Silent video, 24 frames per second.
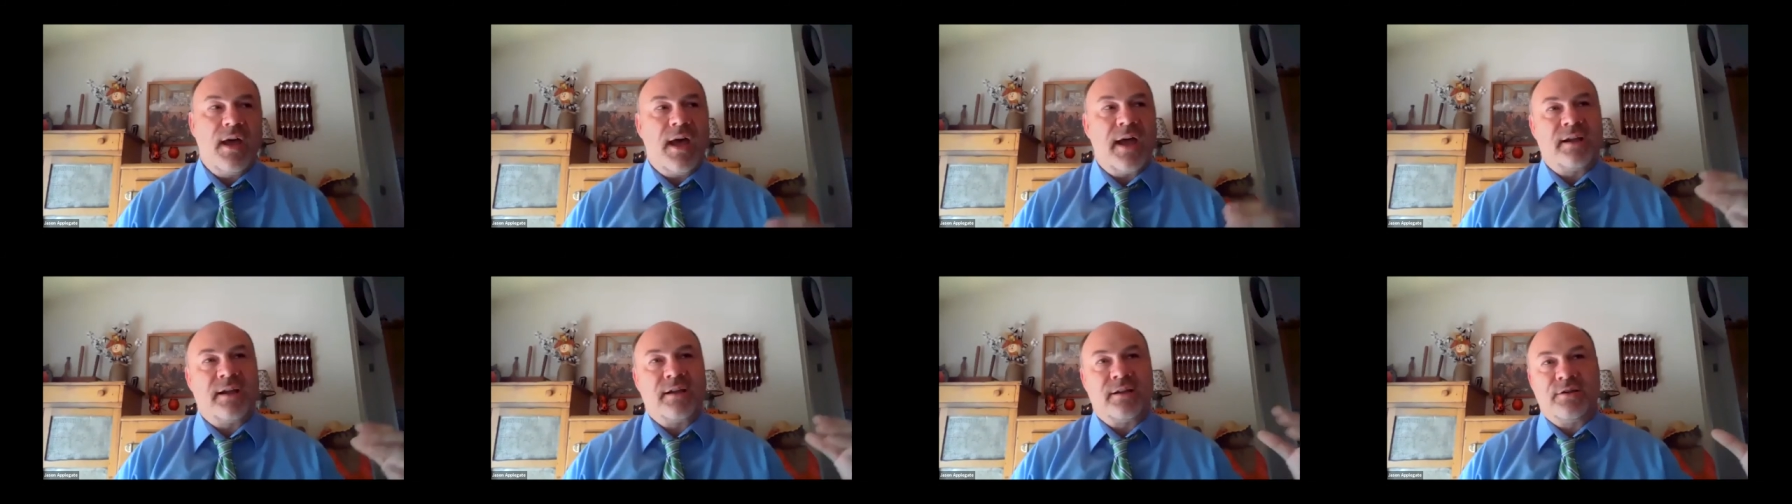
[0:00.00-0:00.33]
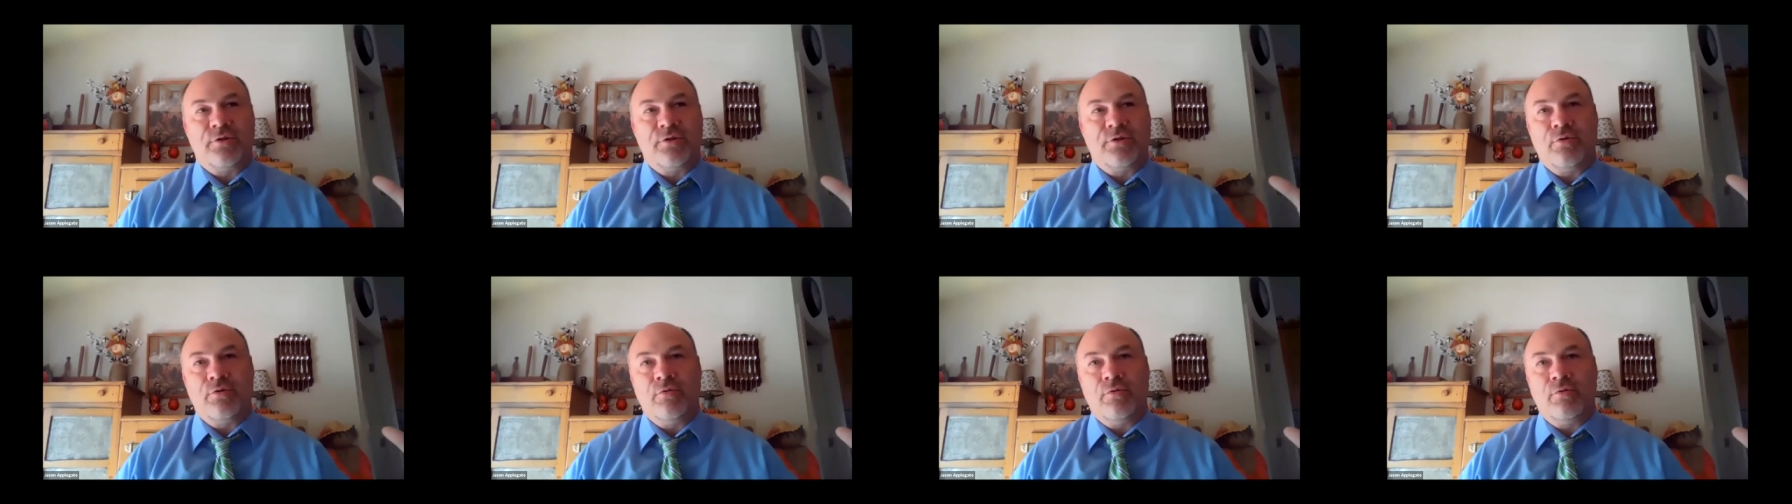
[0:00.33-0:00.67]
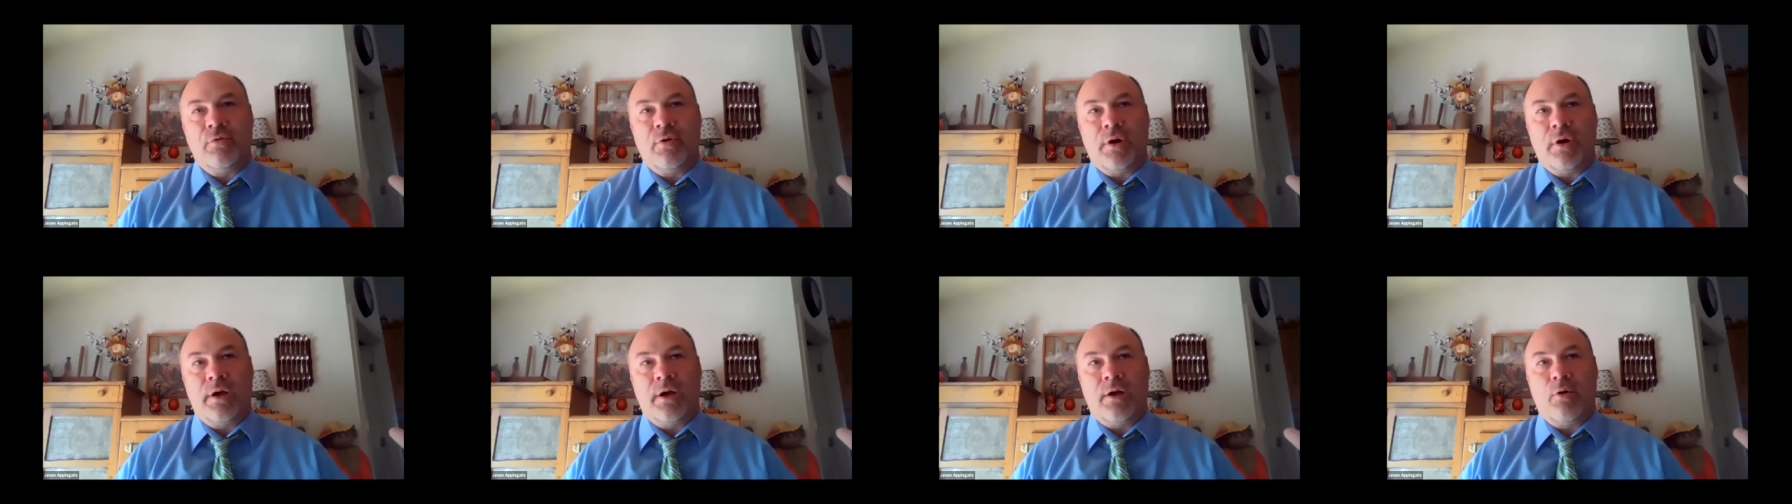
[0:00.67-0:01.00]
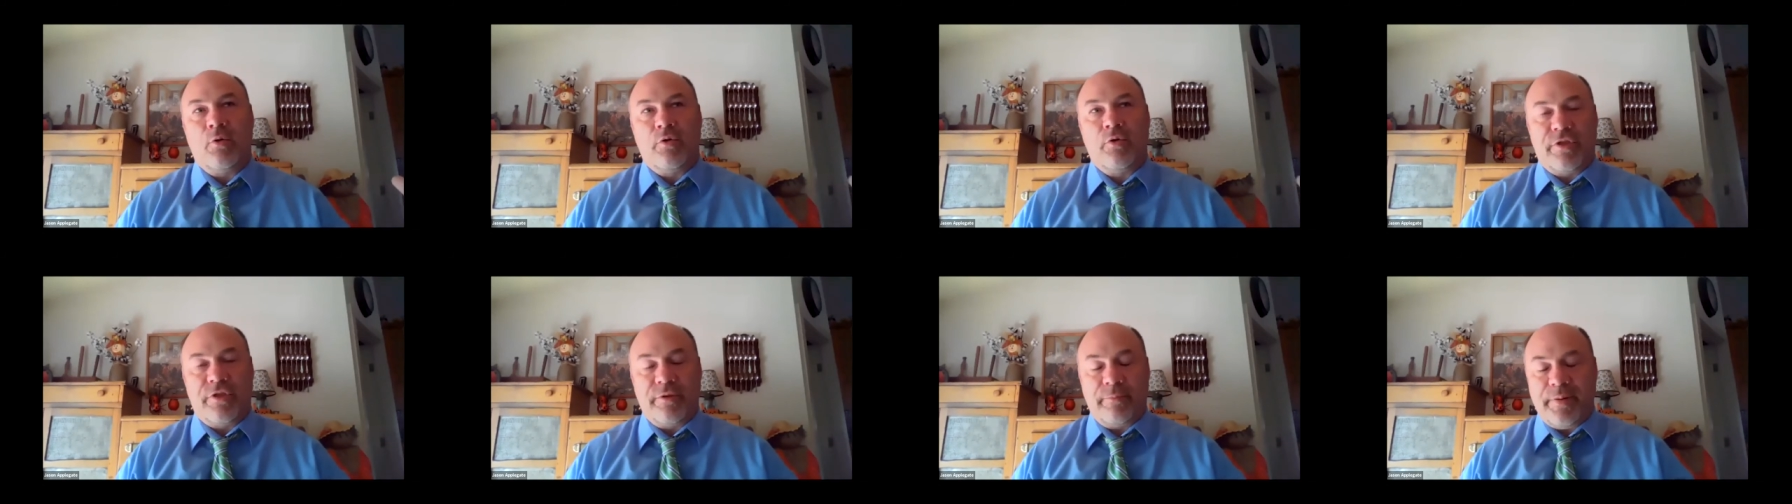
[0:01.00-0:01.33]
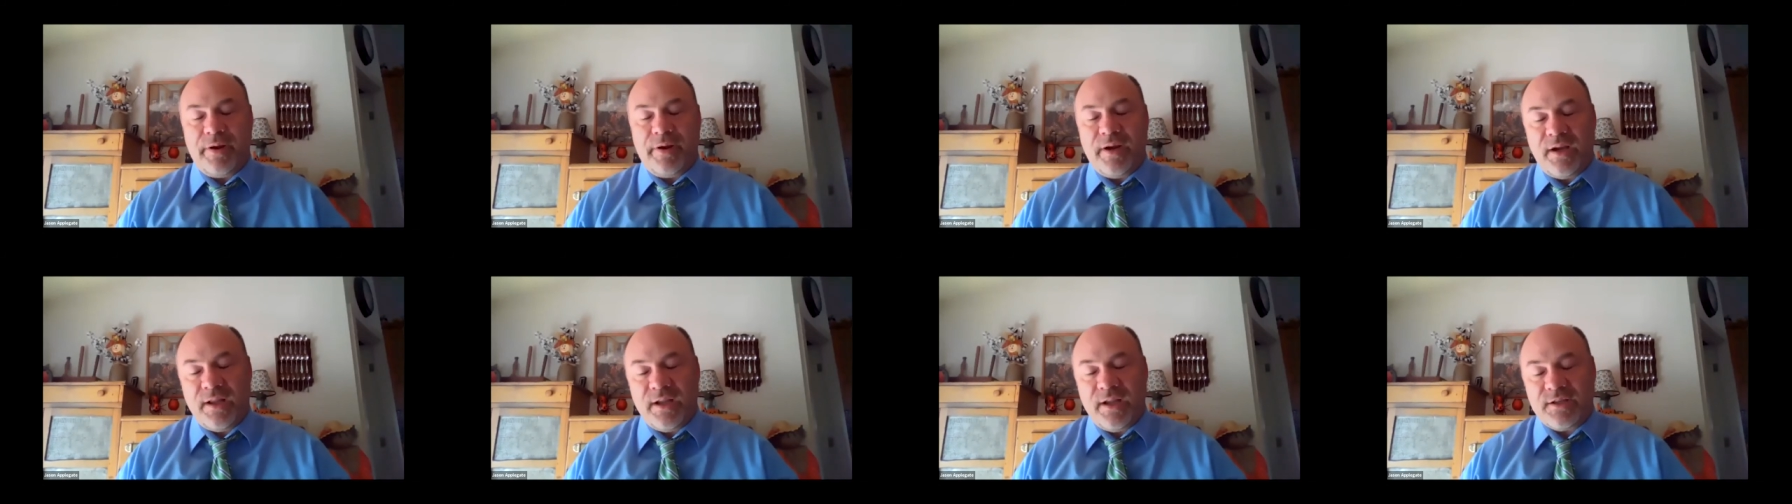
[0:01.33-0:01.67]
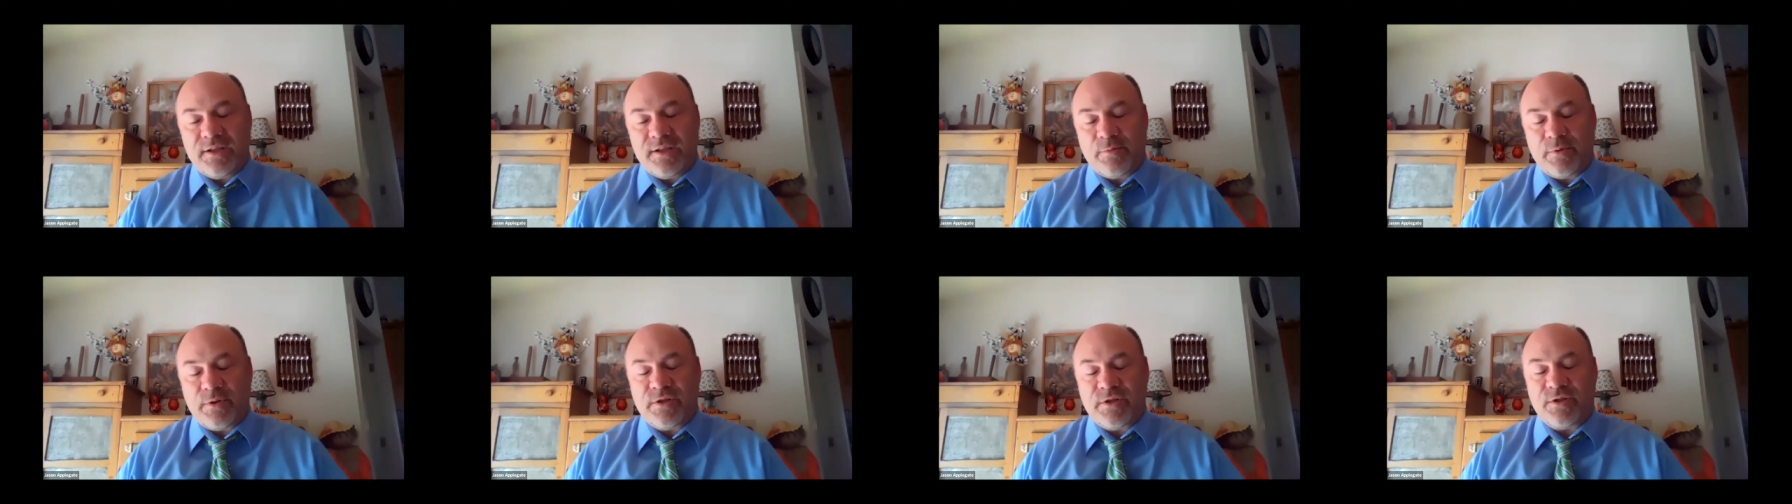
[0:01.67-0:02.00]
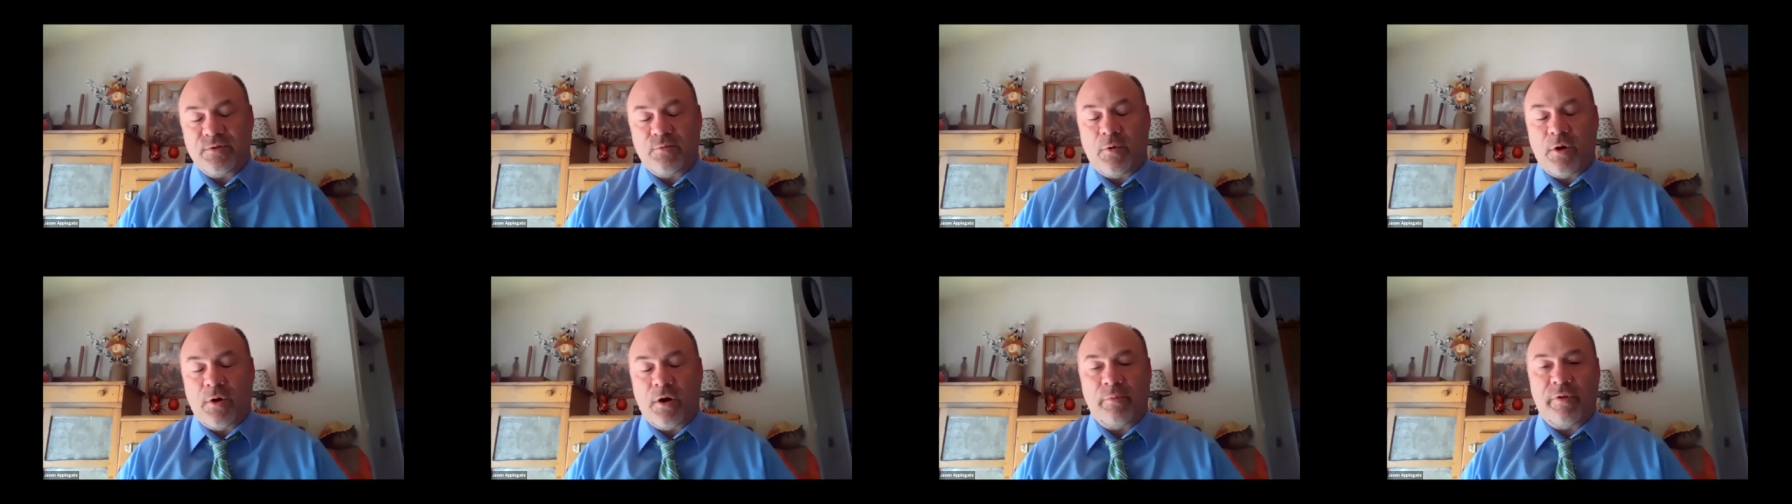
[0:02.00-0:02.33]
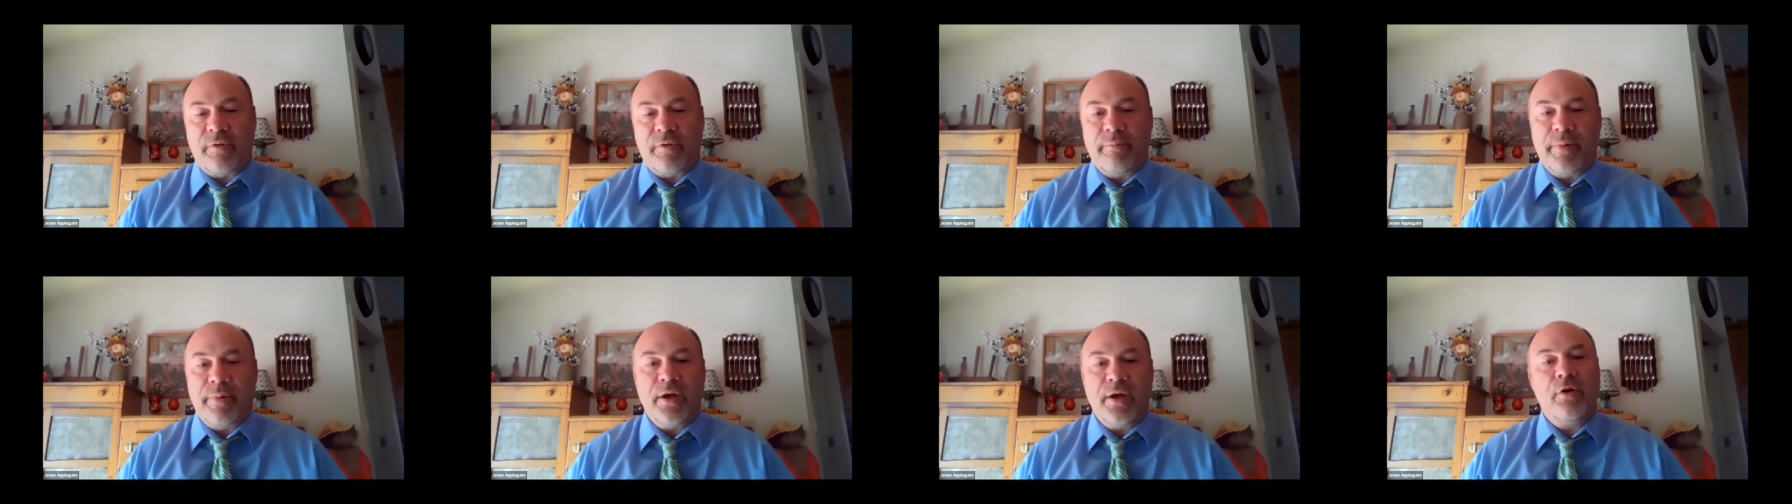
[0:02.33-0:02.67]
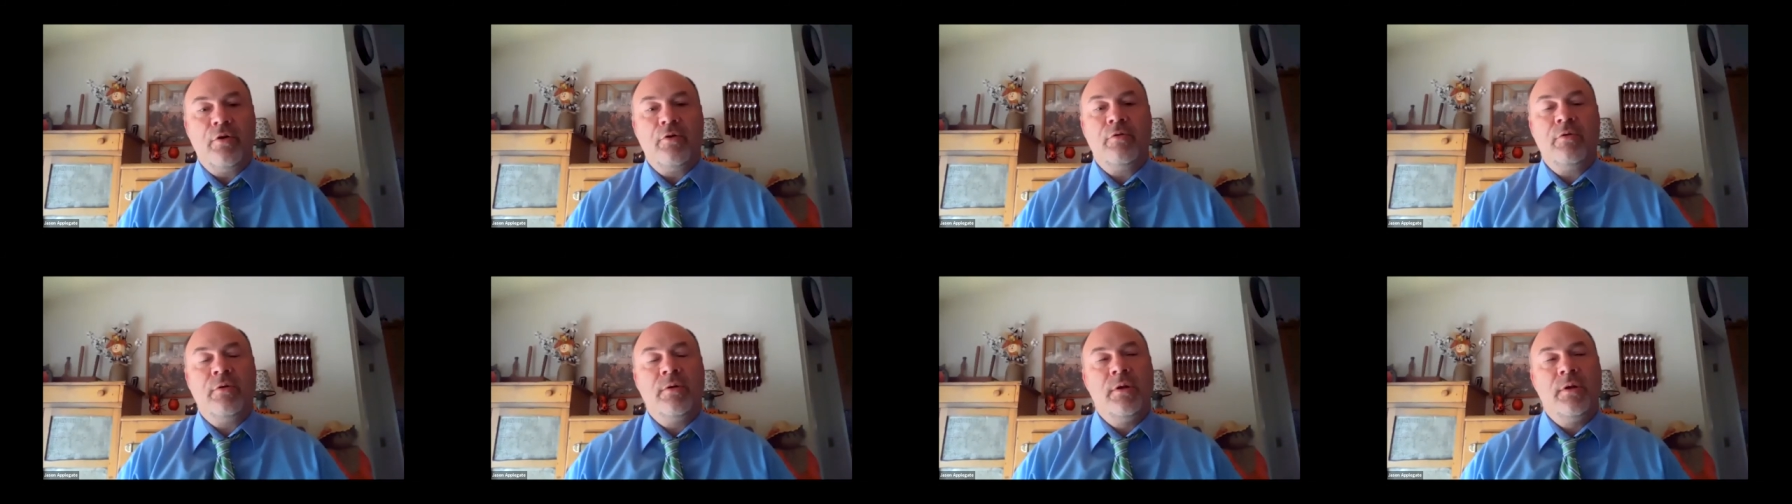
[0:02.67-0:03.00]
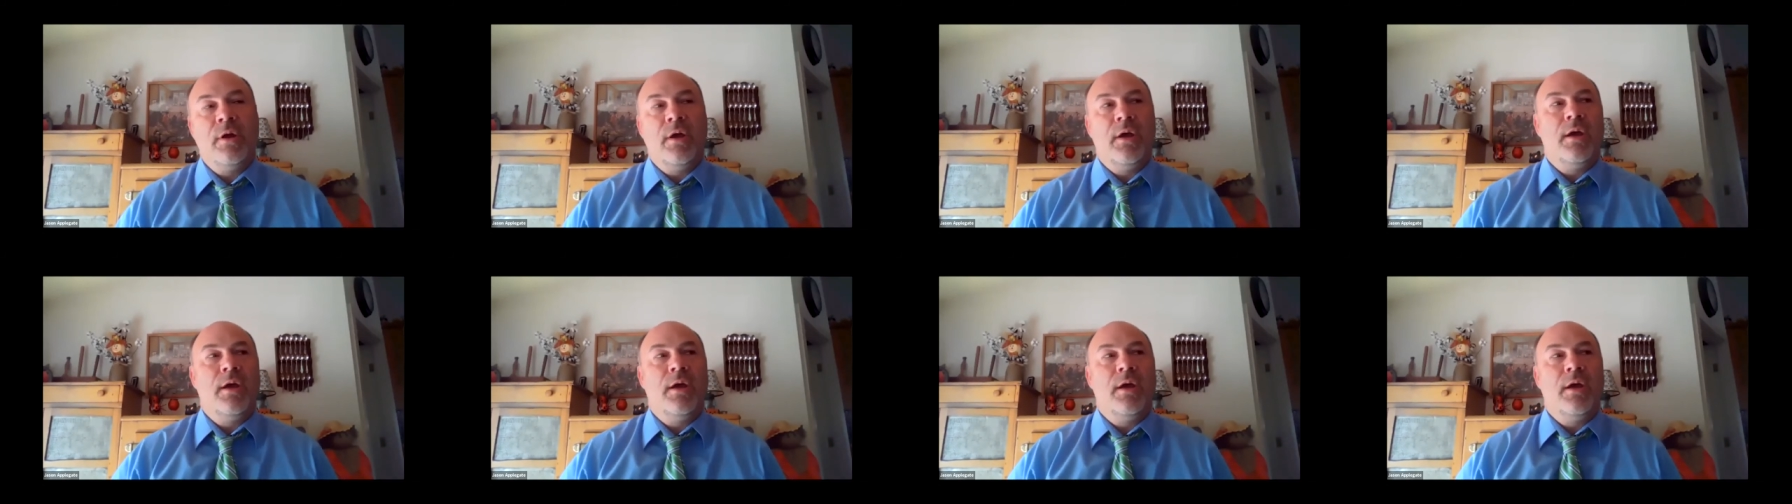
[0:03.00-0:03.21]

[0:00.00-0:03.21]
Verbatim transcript: I can do uh, orthopedics, which is working with bone.